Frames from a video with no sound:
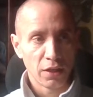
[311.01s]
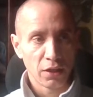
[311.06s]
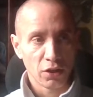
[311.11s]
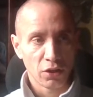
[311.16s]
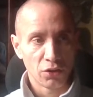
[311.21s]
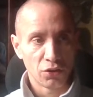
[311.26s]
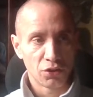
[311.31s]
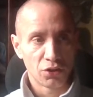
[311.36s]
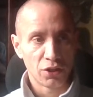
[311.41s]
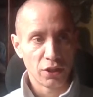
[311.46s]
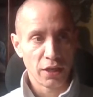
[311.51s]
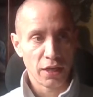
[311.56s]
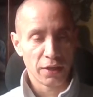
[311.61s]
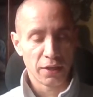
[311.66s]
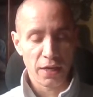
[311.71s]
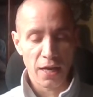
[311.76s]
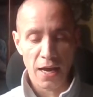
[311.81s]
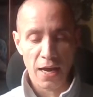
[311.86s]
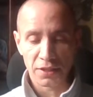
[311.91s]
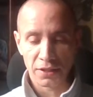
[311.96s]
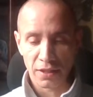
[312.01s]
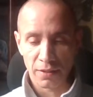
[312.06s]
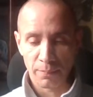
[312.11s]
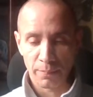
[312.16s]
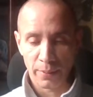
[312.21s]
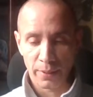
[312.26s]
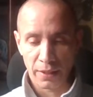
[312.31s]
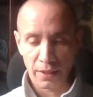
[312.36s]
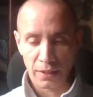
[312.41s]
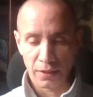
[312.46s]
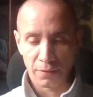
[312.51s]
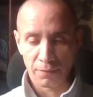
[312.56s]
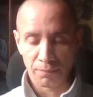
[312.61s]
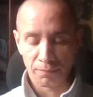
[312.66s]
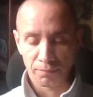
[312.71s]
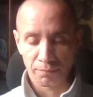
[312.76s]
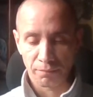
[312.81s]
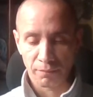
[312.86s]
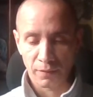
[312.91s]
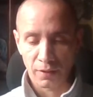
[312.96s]
Consider the SNP,
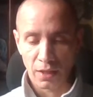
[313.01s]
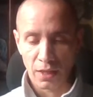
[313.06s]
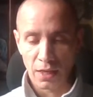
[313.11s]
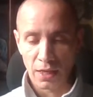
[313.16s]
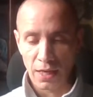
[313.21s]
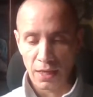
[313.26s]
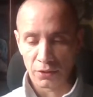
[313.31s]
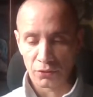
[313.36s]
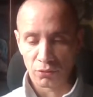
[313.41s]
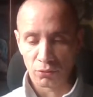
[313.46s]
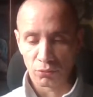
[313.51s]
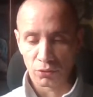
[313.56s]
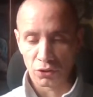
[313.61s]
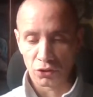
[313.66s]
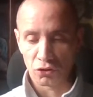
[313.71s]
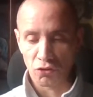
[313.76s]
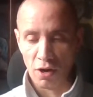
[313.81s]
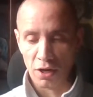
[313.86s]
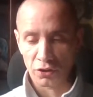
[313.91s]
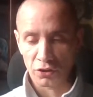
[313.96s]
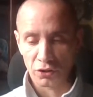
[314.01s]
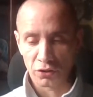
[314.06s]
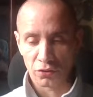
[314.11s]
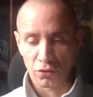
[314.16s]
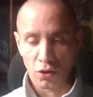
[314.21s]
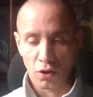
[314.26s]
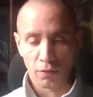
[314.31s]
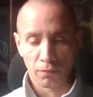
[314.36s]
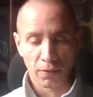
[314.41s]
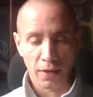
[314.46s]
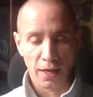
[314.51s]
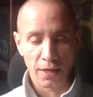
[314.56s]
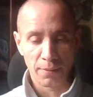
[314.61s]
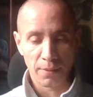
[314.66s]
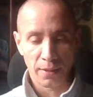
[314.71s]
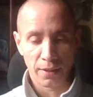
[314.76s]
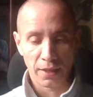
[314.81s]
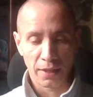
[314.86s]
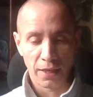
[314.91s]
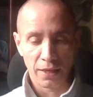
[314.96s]
electoral destruction of
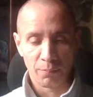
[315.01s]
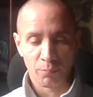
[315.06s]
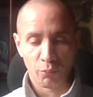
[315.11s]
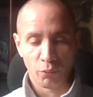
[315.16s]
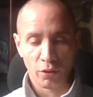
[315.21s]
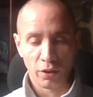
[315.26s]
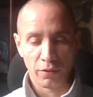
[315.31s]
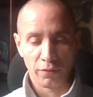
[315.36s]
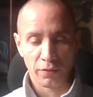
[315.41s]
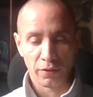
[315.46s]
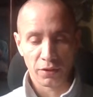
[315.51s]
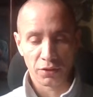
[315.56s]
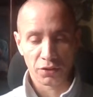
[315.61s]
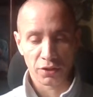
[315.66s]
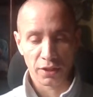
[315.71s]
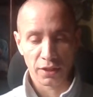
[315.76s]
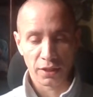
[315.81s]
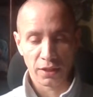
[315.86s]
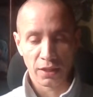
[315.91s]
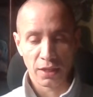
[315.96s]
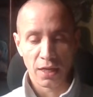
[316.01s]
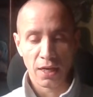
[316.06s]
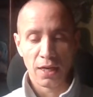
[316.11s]
Labour in previously